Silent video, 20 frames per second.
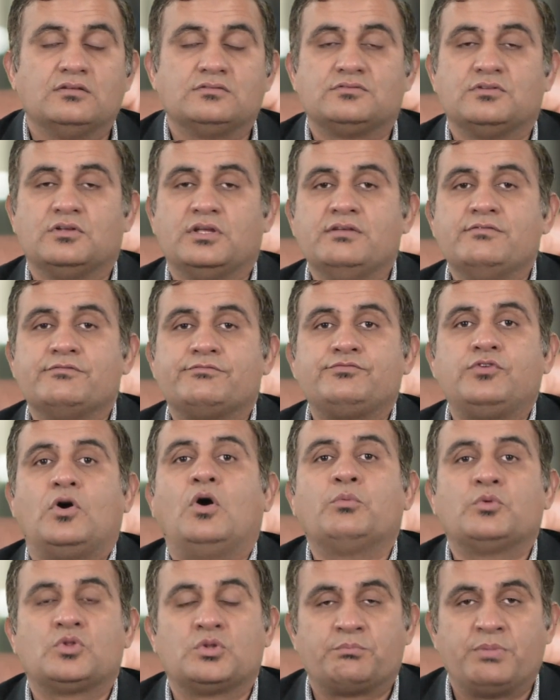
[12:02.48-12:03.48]

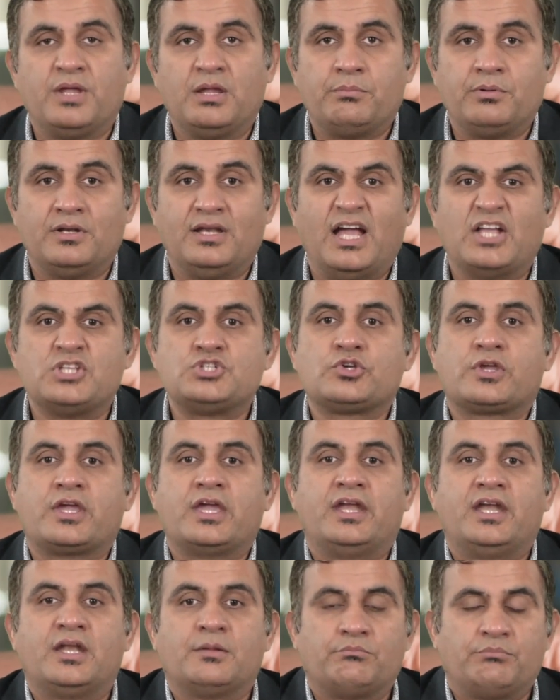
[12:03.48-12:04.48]
informed the people,
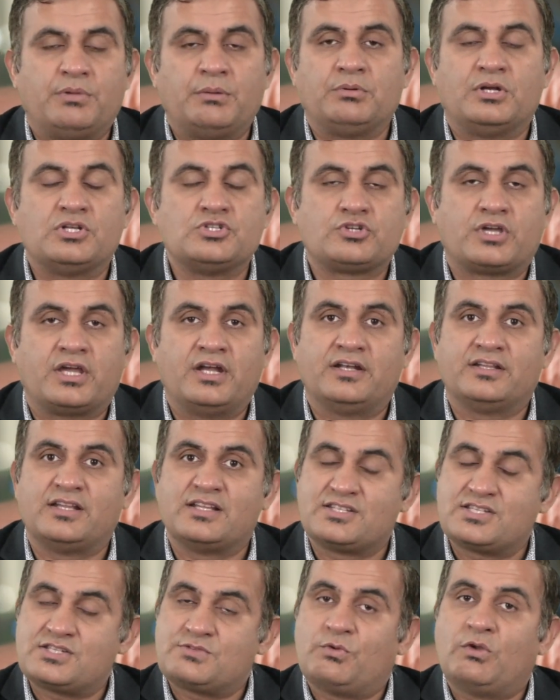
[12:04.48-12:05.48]
educated that
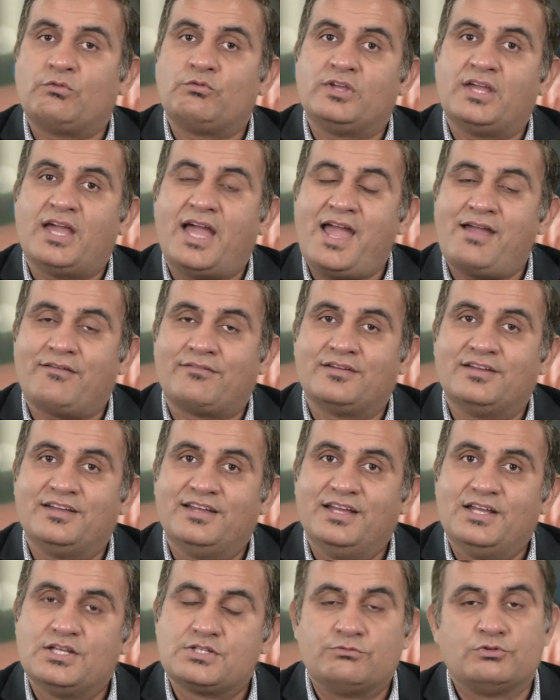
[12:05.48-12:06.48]
this is where we have.
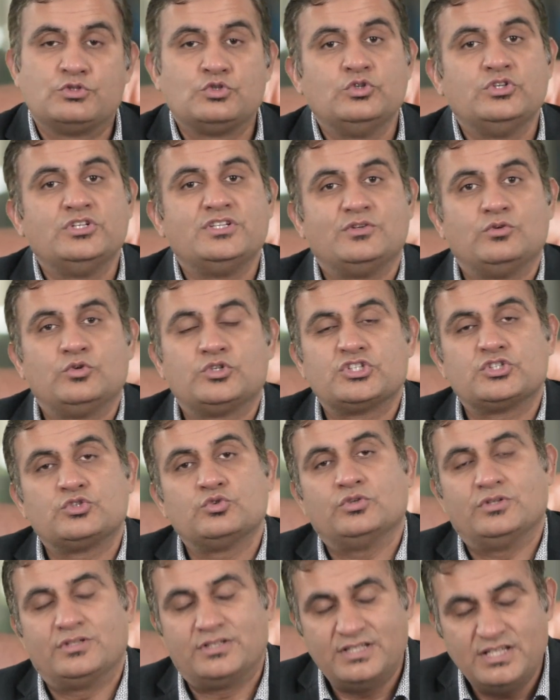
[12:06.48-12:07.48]
So we
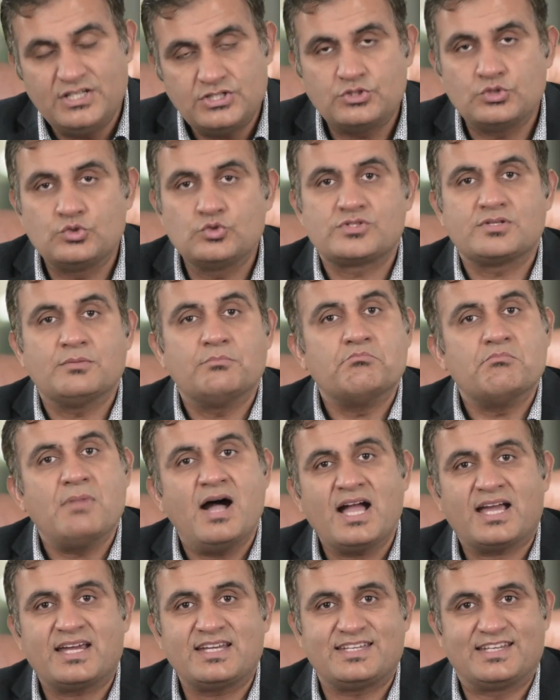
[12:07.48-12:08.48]
need to do some
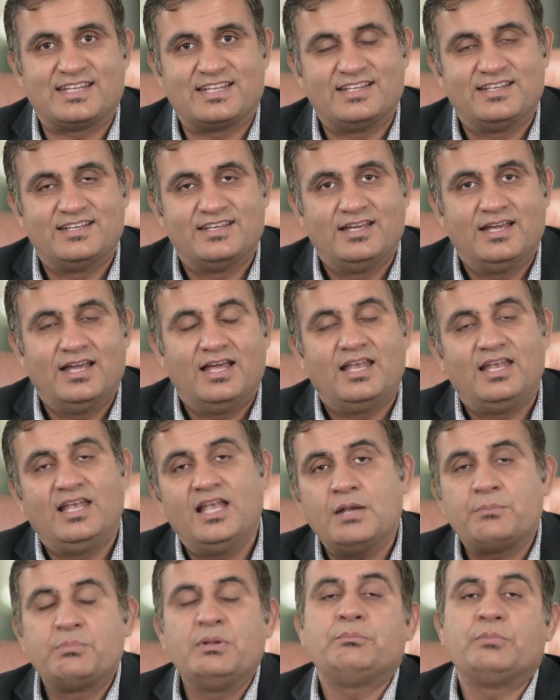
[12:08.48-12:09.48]
marketing.
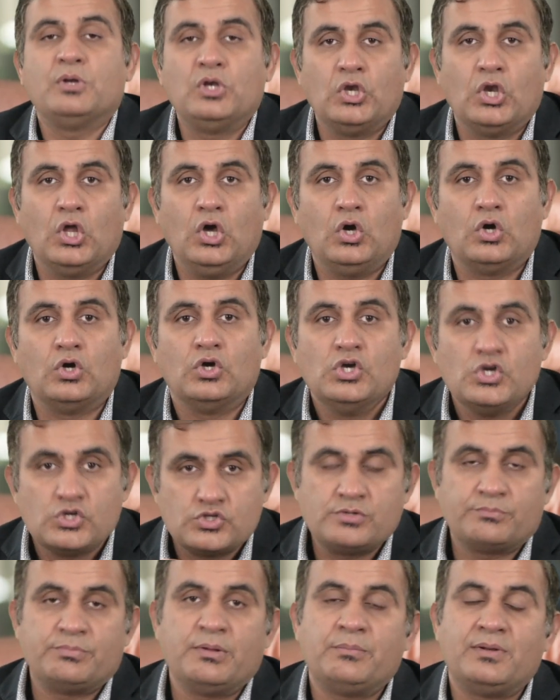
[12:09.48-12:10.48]
Let people know so
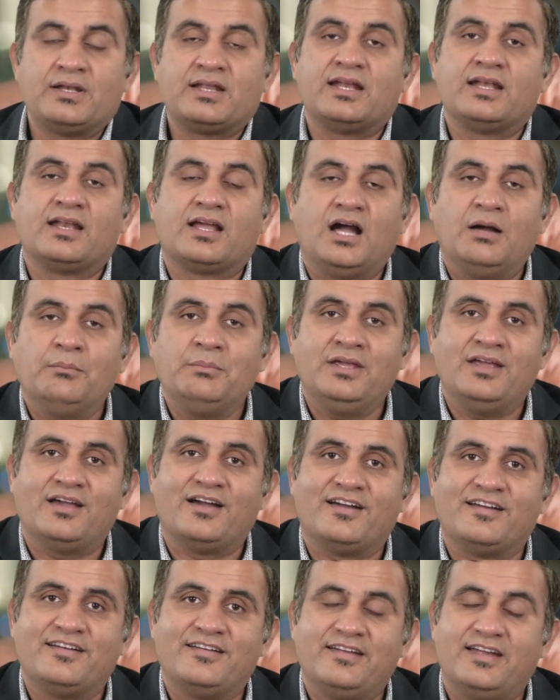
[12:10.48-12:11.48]
people can come here
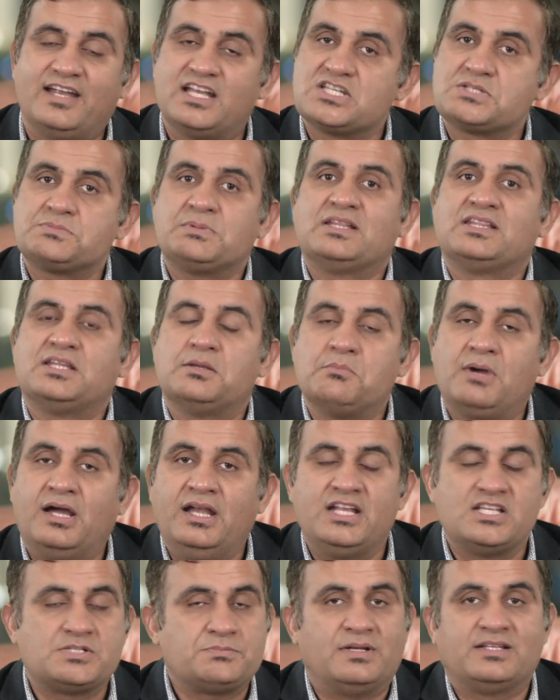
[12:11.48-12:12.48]
and spend their
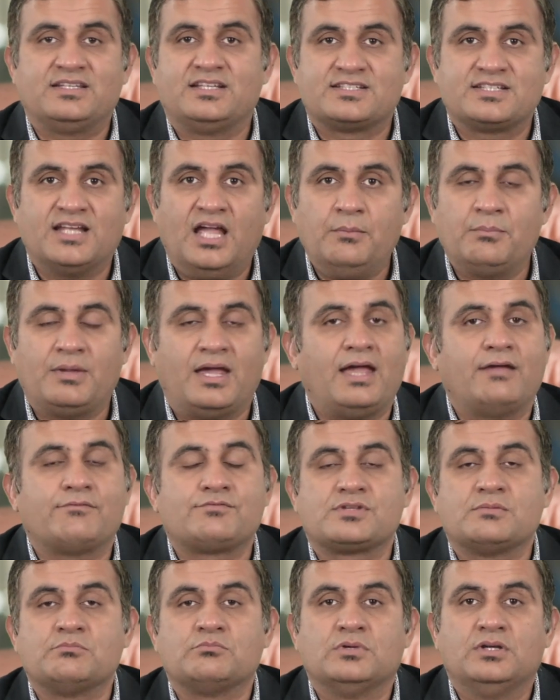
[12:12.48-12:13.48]
money, spend their time, have
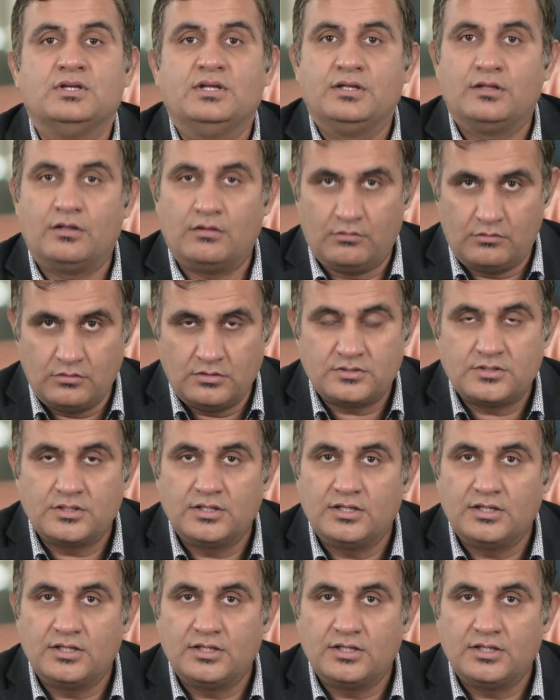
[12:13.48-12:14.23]
some good